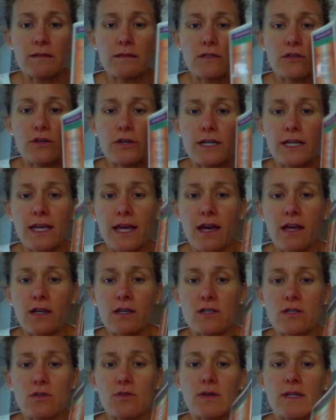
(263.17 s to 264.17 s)
learning how
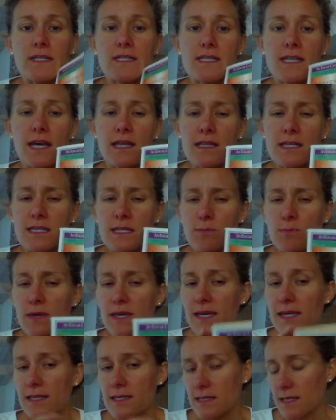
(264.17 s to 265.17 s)
to do, and Seth
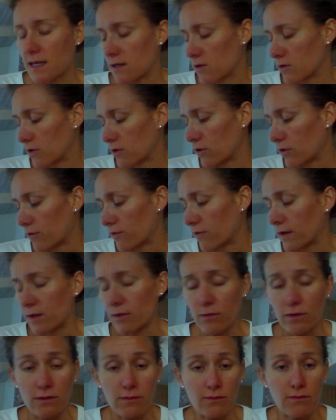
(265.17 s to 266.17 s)
Speaks, I don't know if
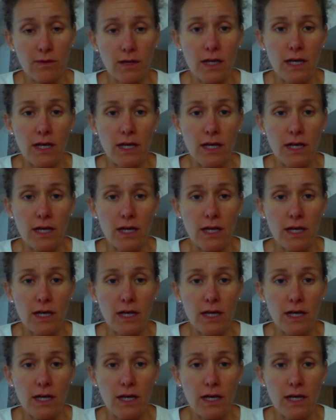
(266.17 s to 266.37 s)
anyone